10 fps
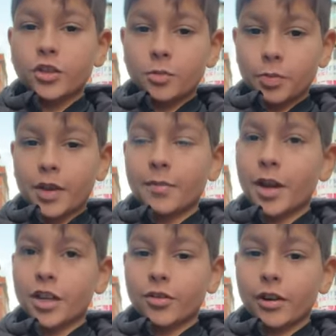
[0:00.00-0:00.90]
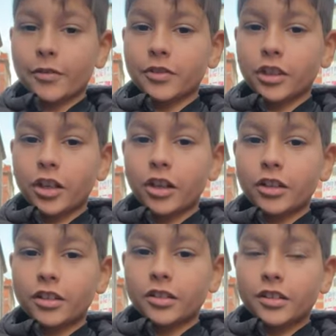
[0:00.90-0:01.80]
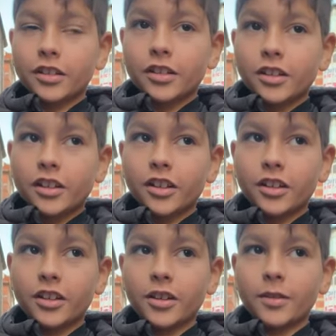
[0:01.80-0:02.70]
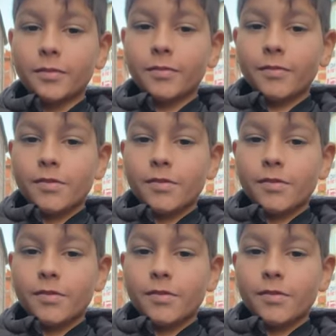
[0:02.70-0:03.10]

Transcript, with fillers: do play Minecraft a lot. Um,